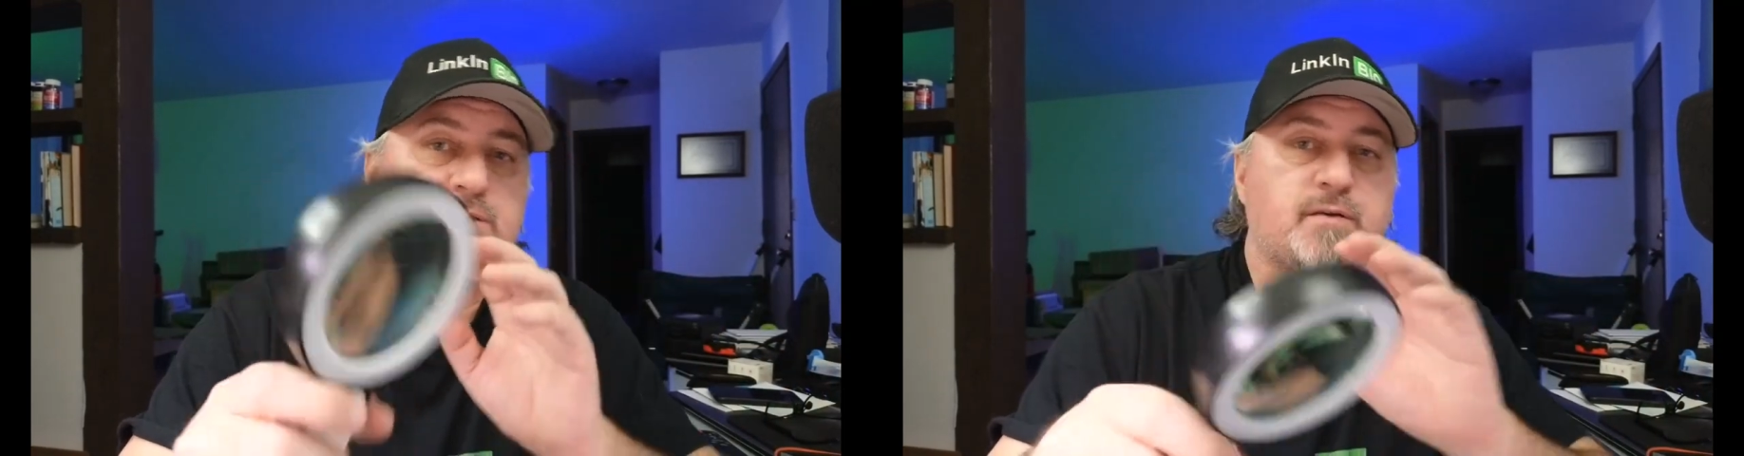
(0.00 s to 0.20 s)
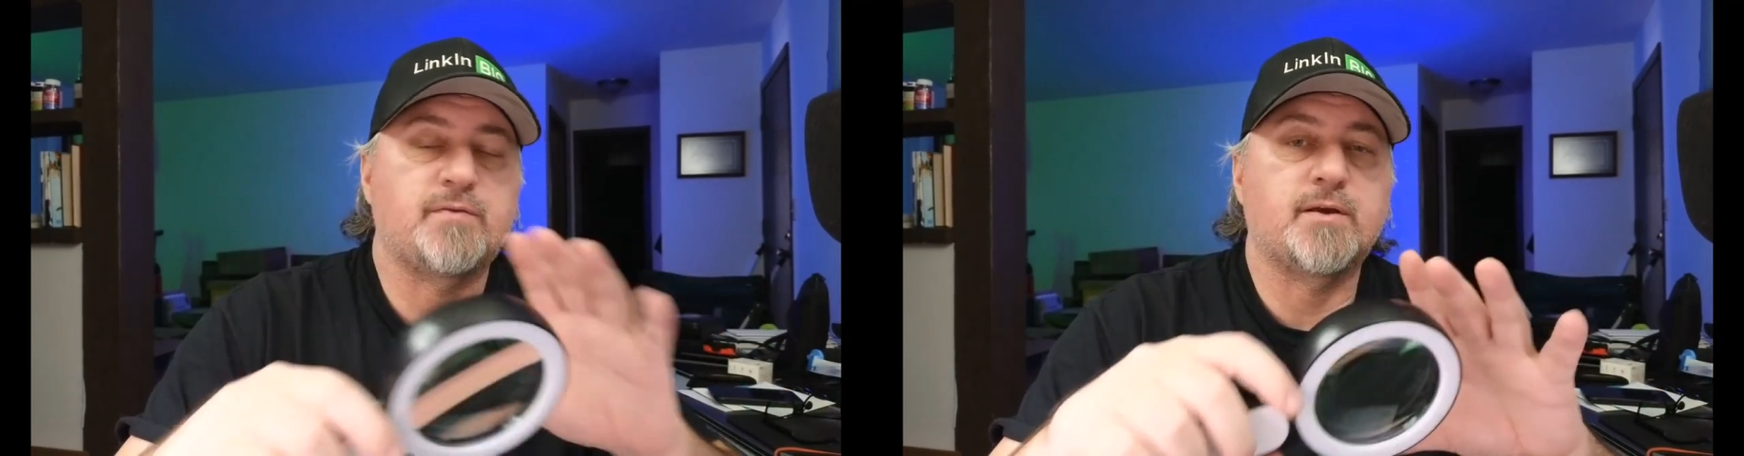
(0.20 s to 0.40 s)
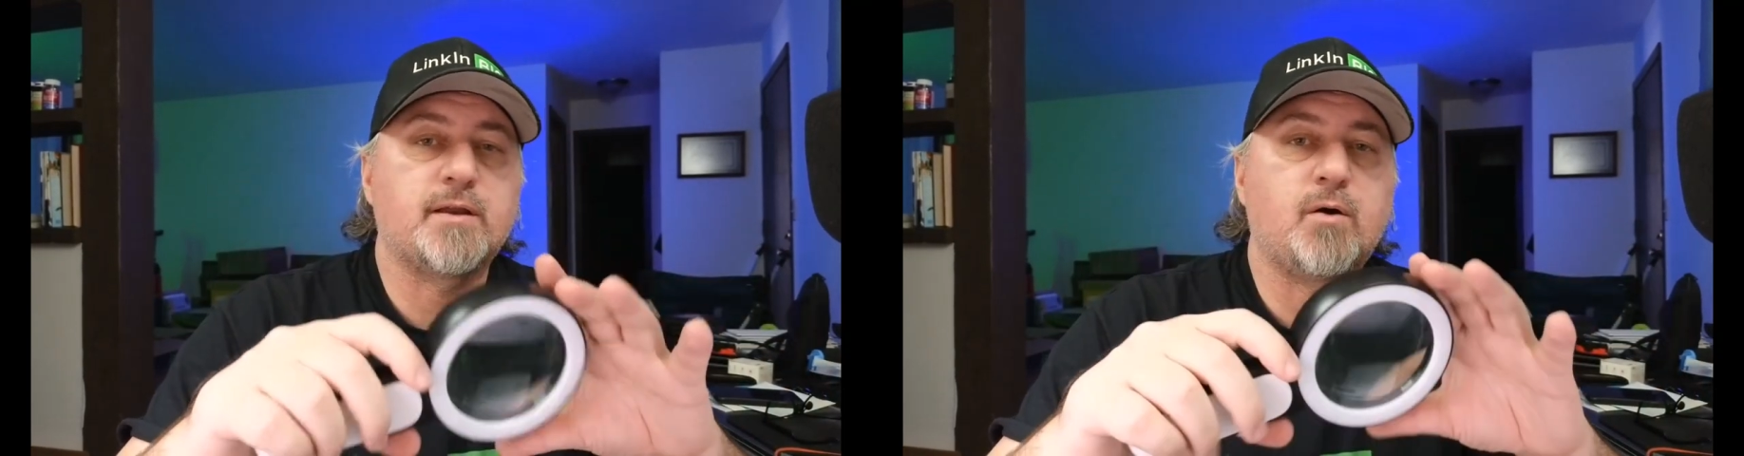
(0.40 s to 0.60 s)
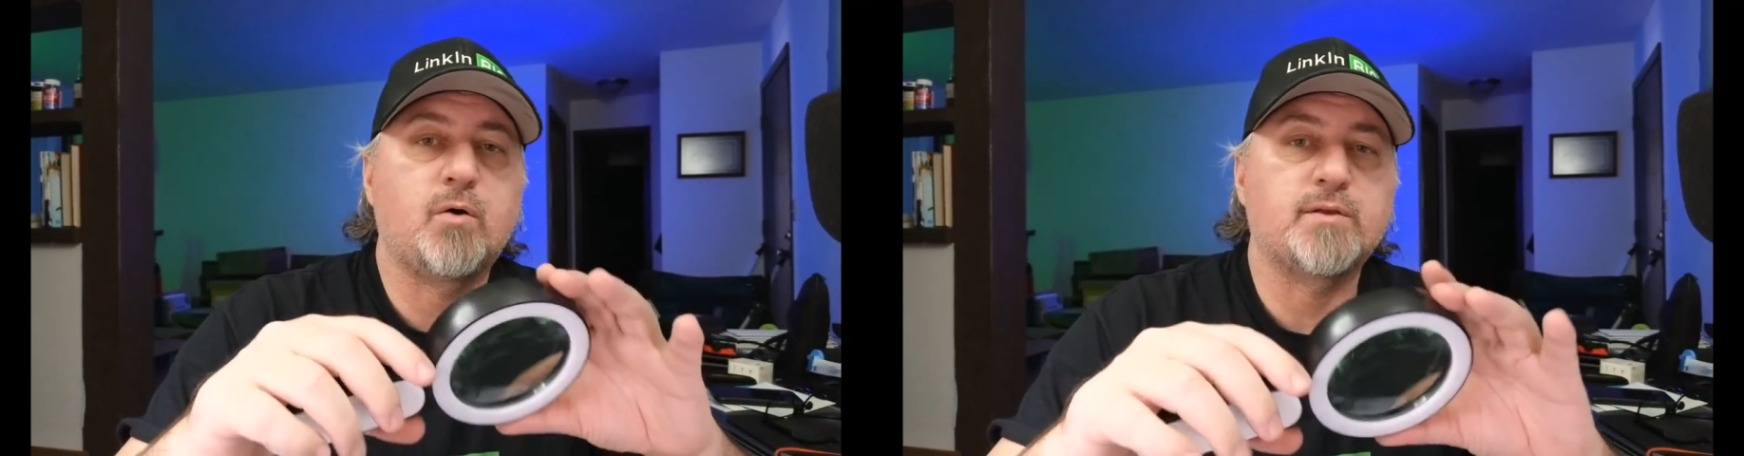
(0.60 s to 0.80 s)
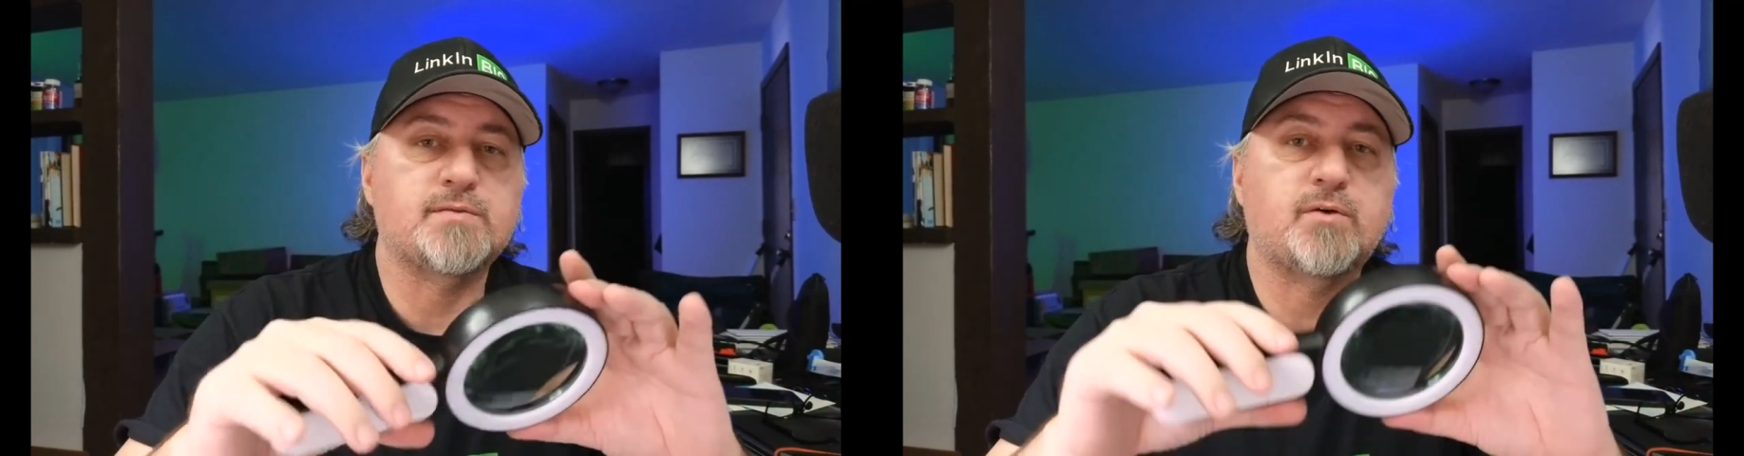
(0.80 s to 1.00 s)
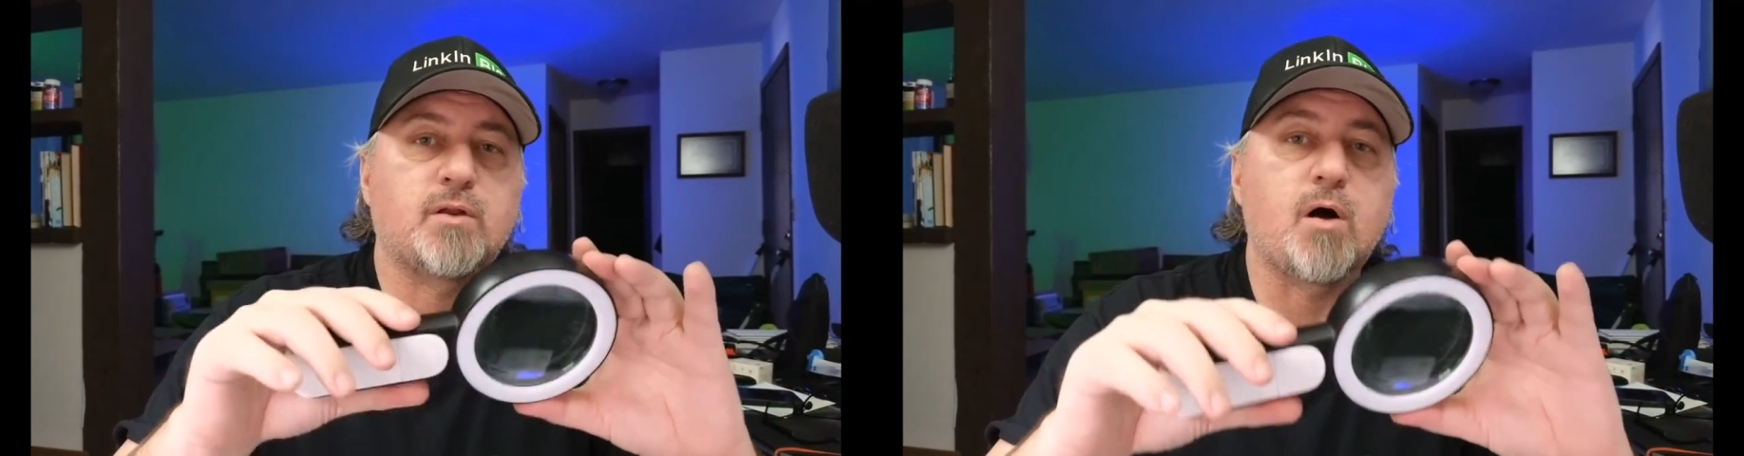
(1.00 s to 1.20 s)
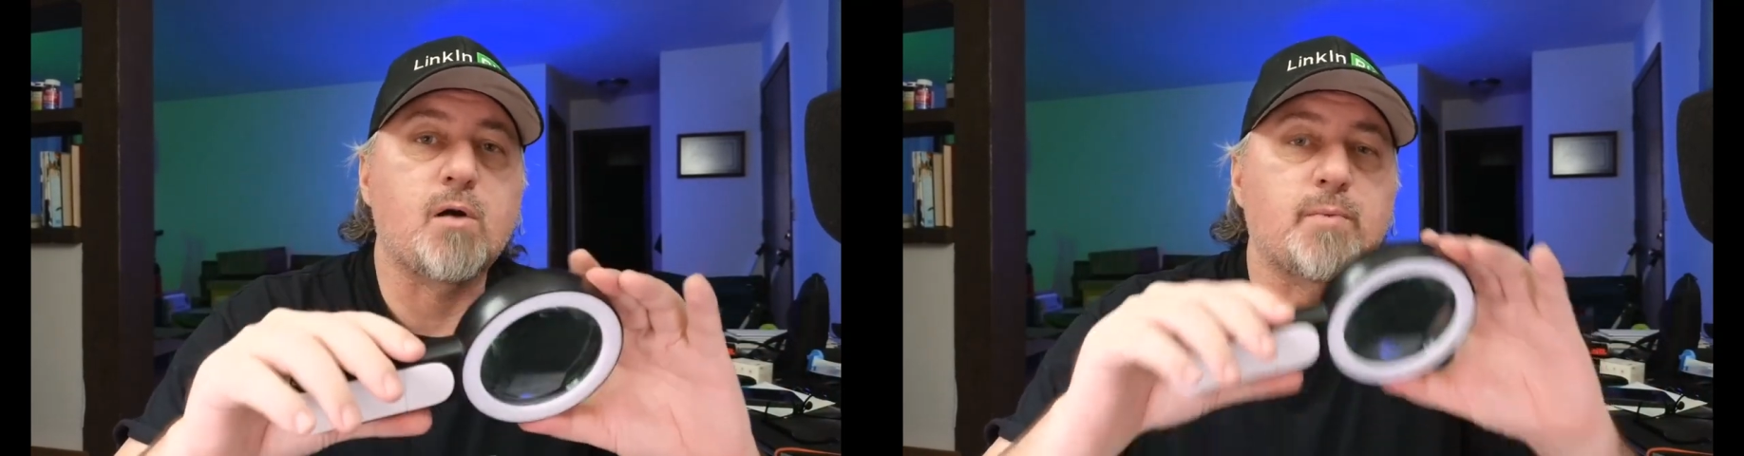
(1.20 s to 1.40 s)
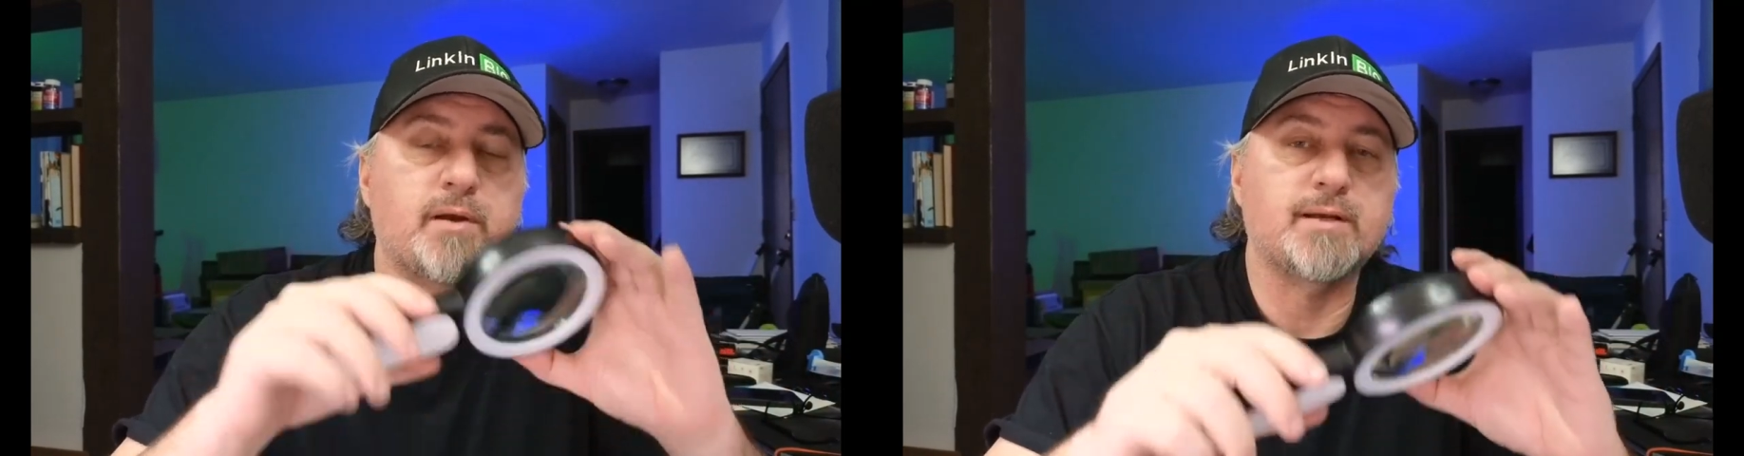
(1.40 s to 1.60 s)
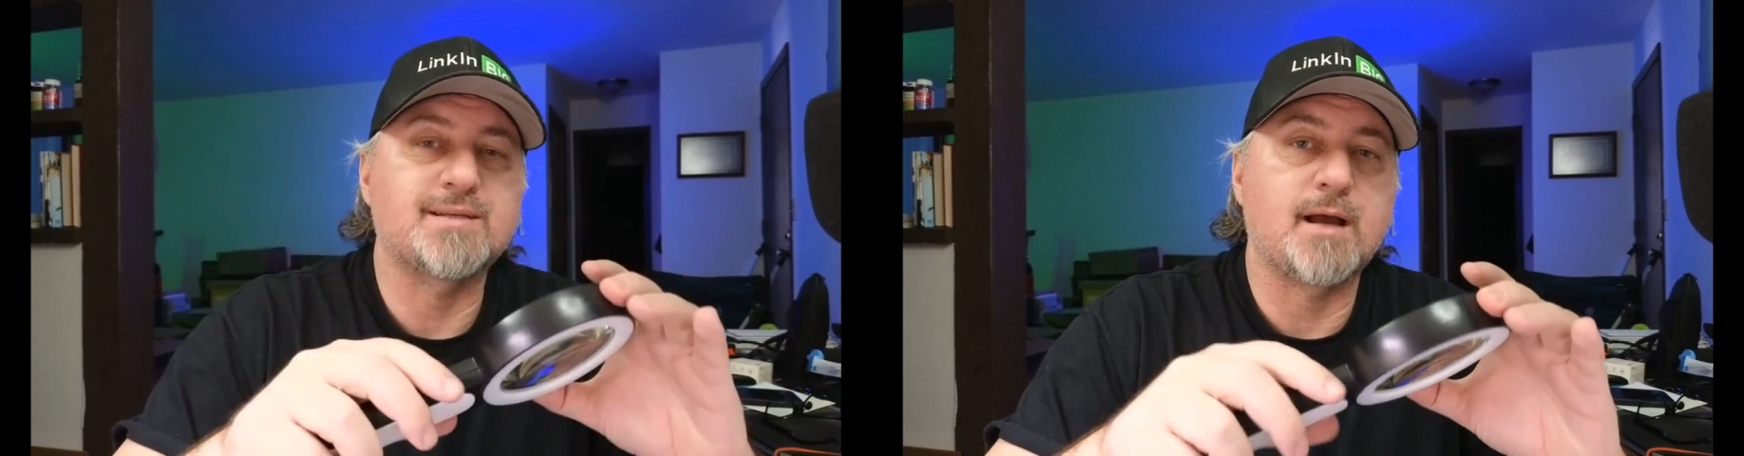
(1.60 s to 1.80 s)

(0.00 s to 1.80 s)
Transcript: So if you're going to hold this for a long period of